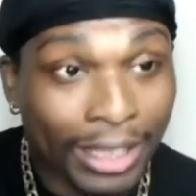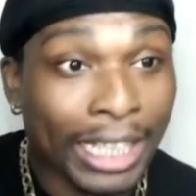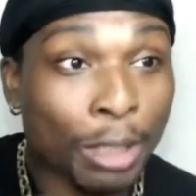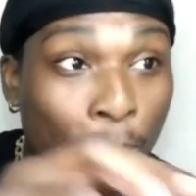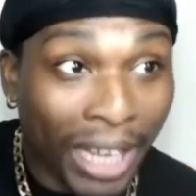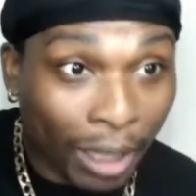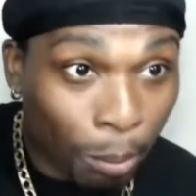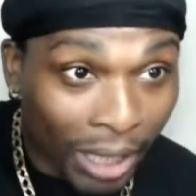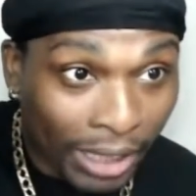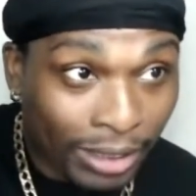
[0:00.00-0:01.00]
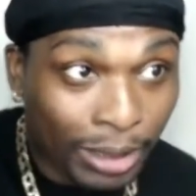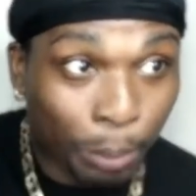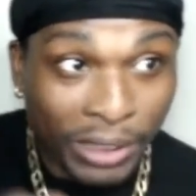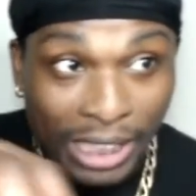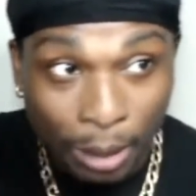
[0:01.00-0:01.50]
need black men to
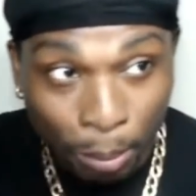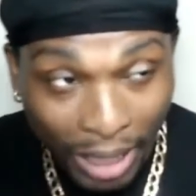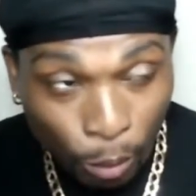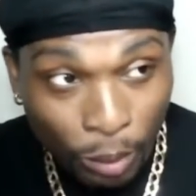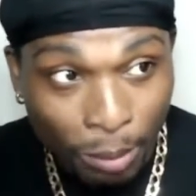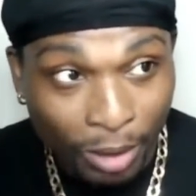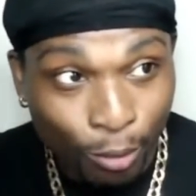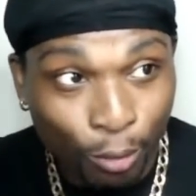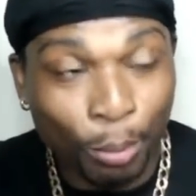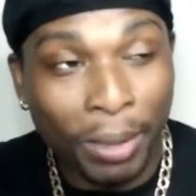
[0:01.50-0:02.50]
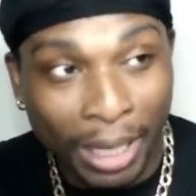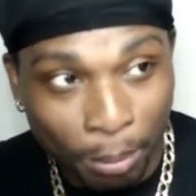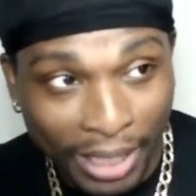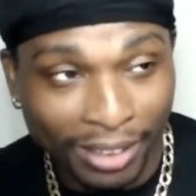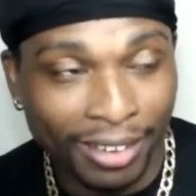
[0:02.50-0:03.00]
protect black women from black
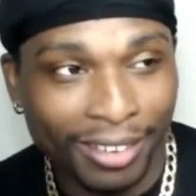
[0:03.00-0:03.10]
men.